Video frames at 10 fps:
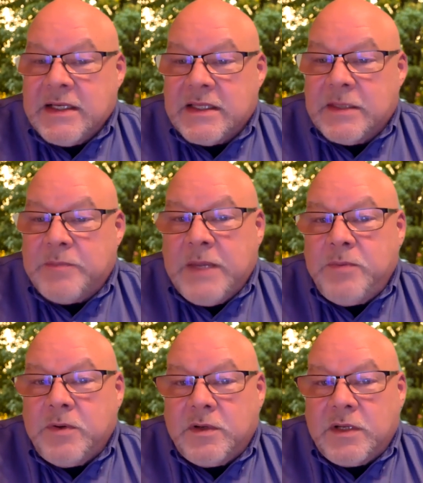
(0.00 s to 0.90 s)
the
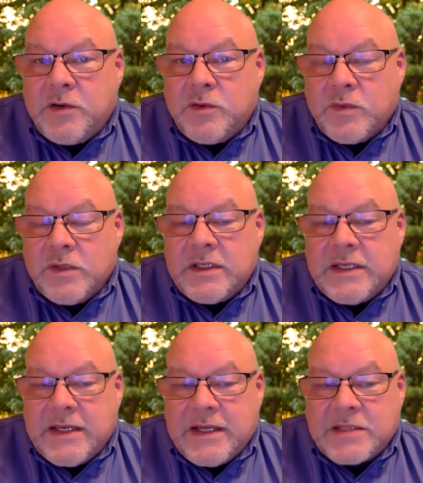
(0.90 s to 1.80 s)
people who really
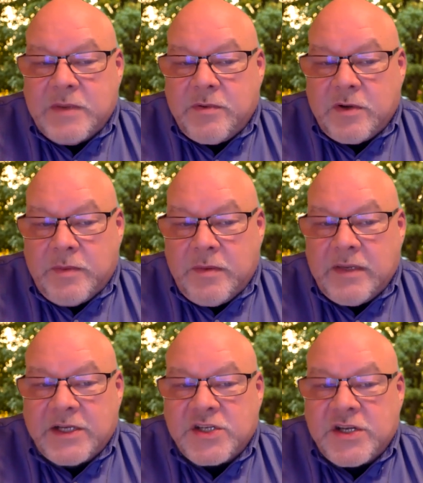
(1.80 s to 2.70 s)
need lots of people are people
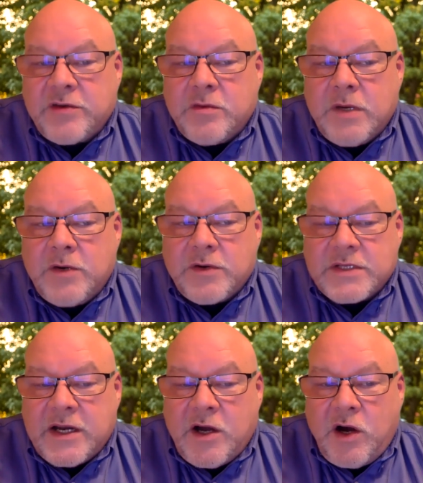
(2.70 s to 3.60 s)
like General Motors
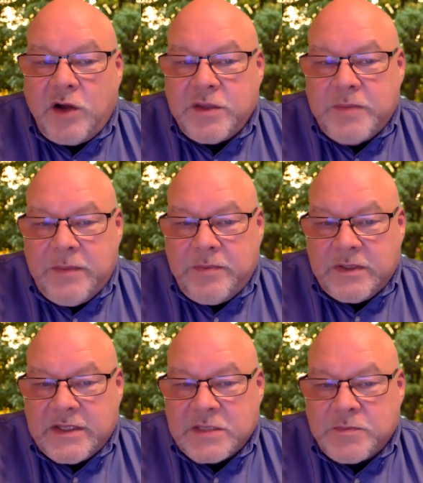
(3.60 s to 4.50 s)
and all the people
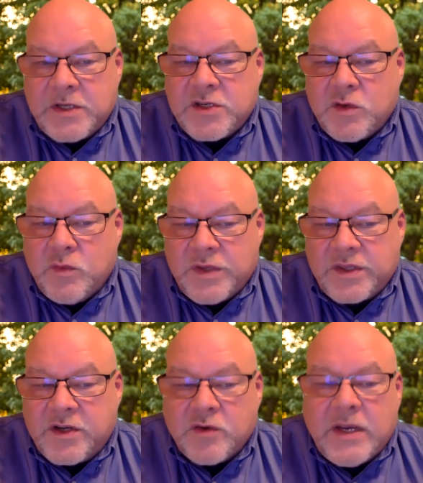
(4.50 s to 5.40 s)
in this picture
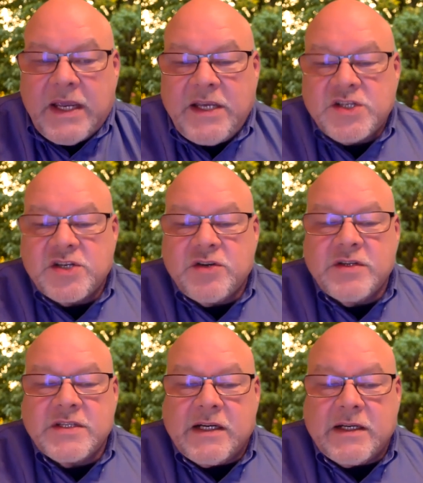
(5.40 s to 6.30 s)
with gray
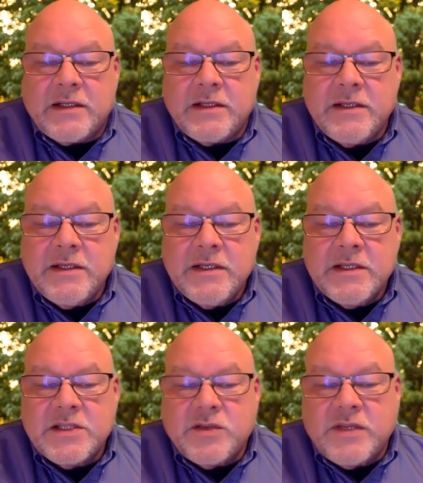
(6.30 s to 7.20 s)
shirts on
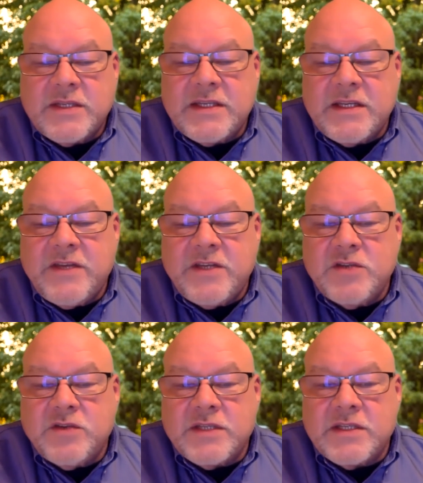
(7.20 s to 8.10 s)
so this
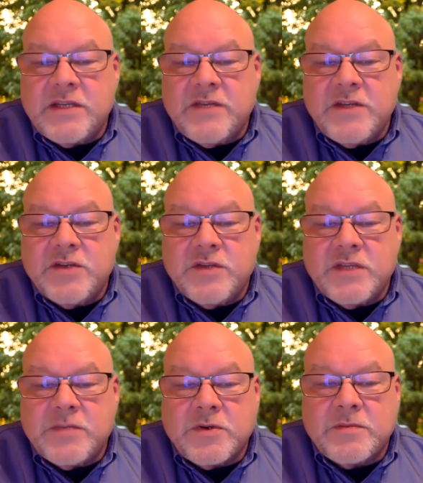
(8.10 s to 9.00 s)
individual, this individual, this
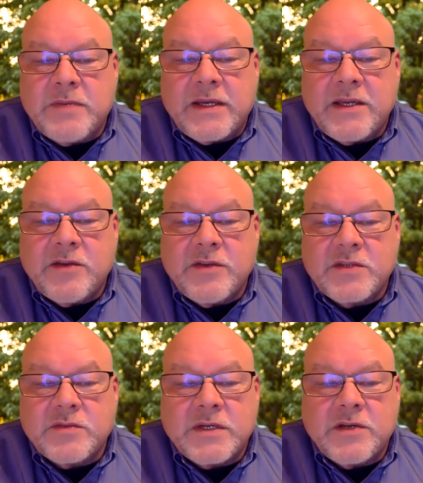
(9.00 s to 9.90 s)
person back here,
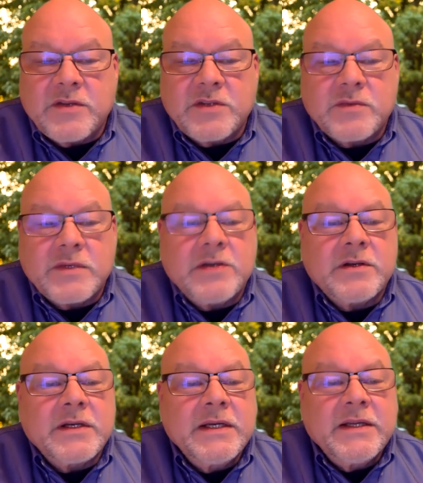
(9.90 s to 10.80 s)
this one here, this one
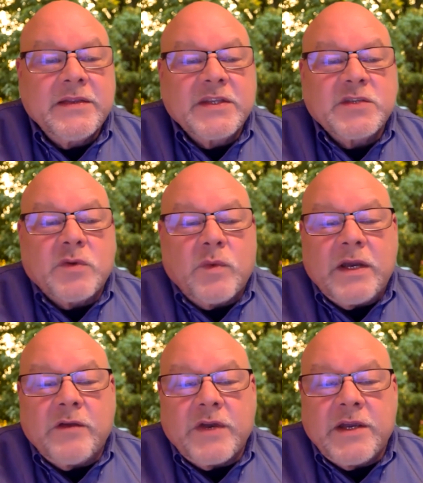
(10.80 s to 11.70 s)
here, this one way
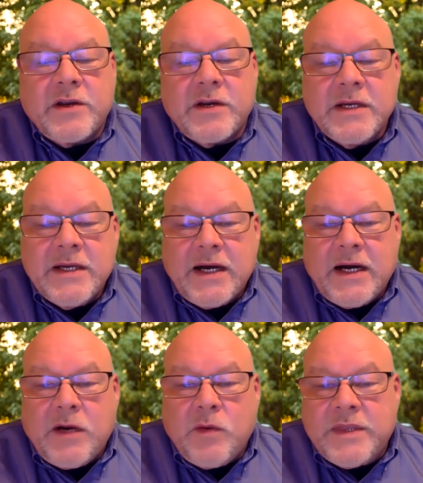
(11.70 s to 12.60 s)
over here.
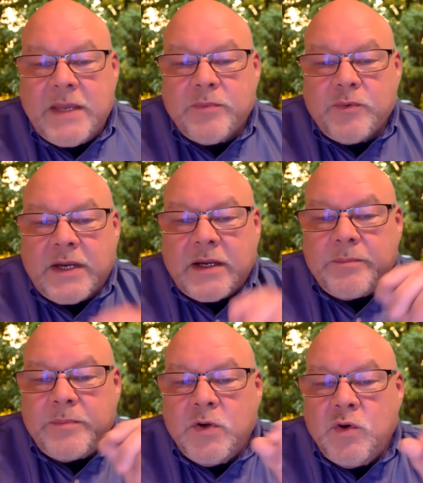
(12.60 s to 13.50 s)
Uh, when they bring a
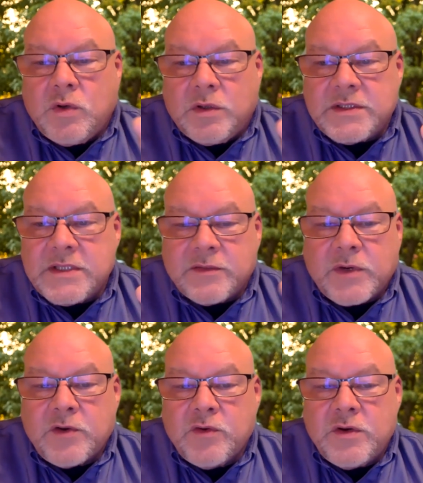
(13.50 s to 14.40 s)
pool to
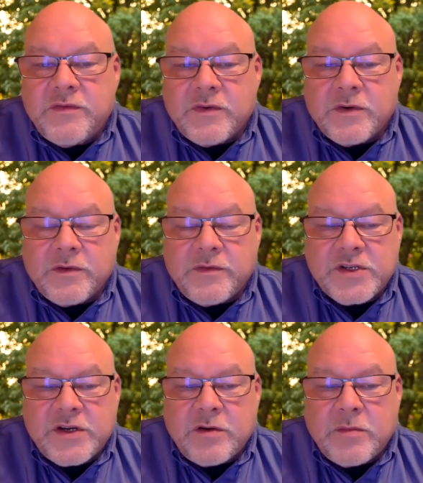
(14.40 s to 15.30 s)
recruit for, for
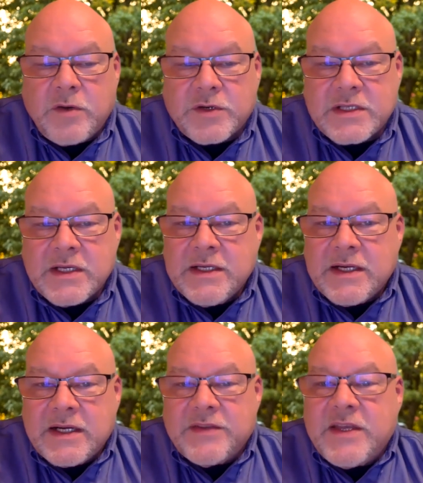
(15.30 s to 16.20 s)
General Motors,
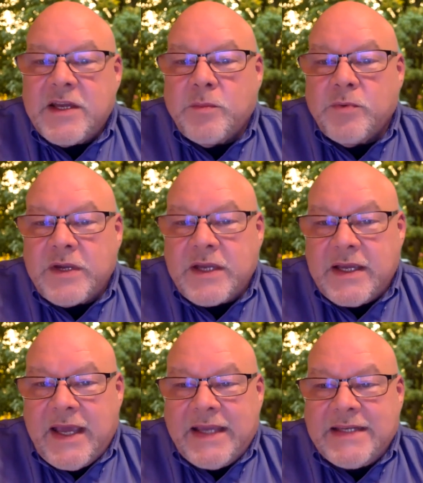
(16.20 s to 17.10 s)
uh, they are
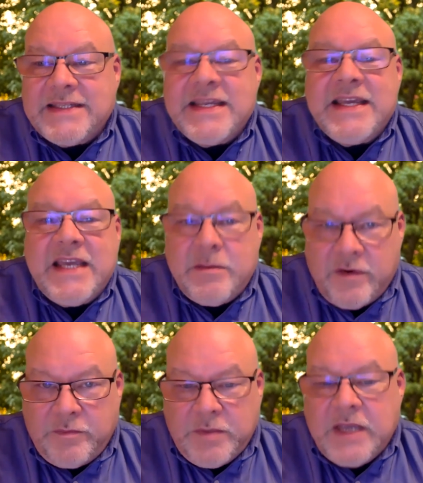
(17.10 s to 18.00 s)
bringing a team
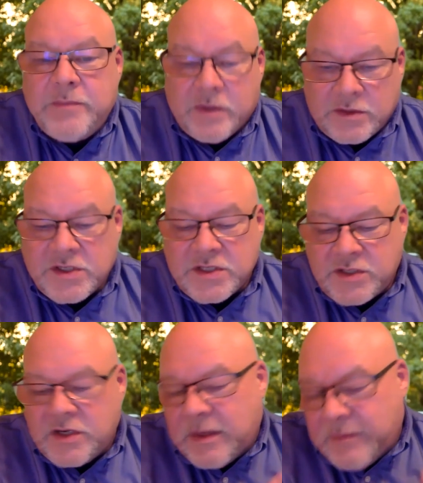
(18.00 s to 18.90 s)
of people. Just so
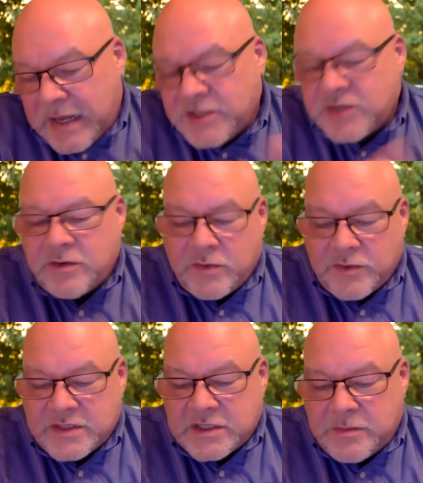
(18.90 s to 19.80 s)
you know, and General
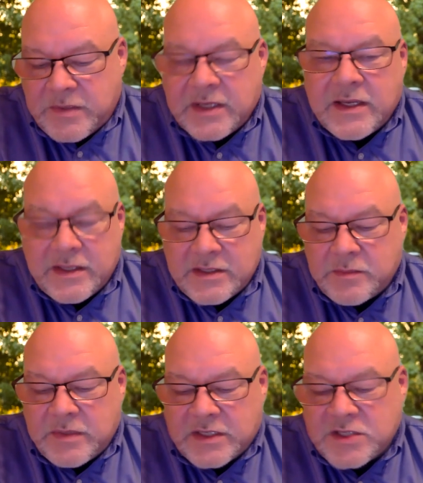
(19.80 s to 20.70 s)
Motors is a bit is a
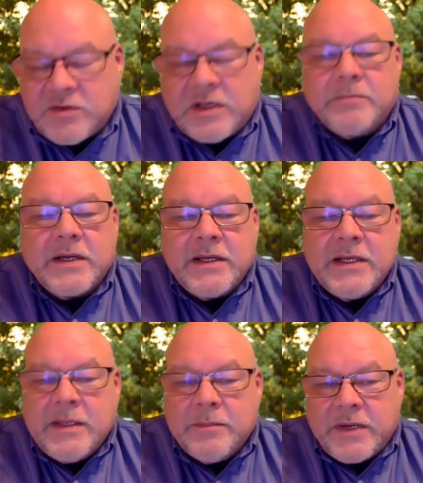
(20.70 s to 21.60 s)
bit extreme, but
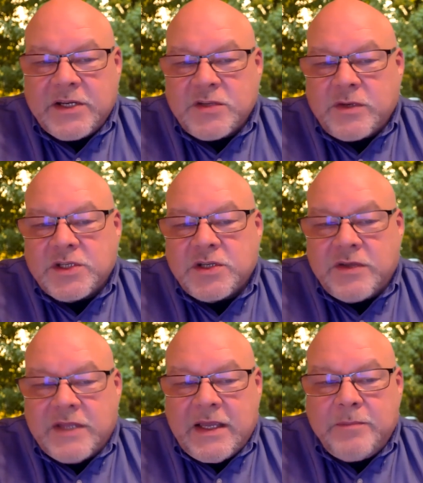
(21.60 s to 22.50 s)
but I just want to show you
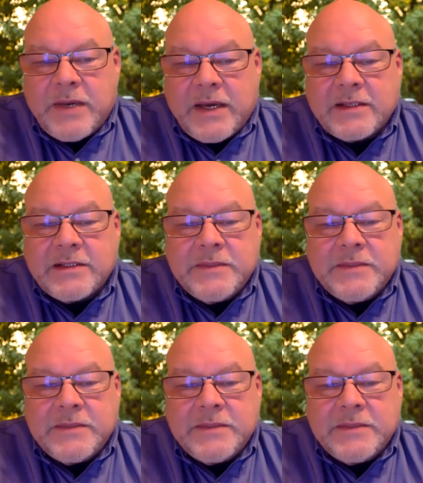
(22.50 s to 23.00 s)
the impact.